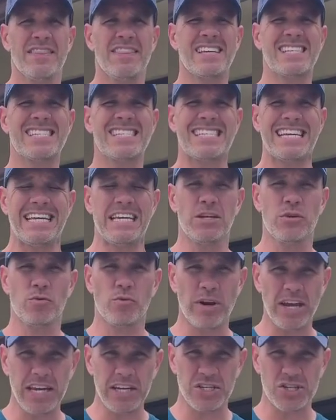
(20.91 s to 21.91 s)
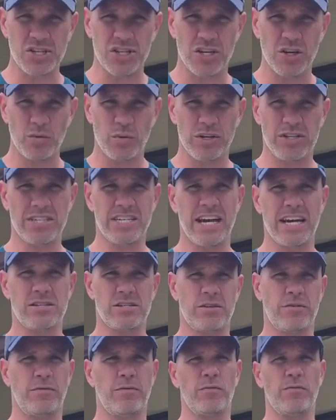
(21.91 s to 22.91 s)
the sit and reach, which
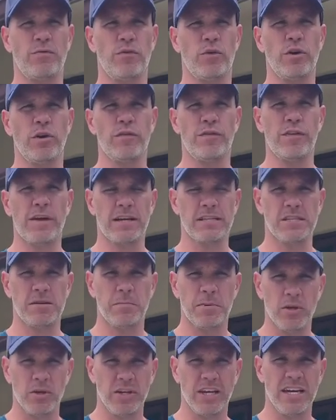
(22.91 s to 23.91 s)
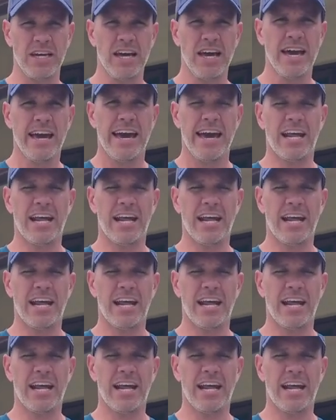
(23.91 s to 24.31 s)
tests for your flexibility,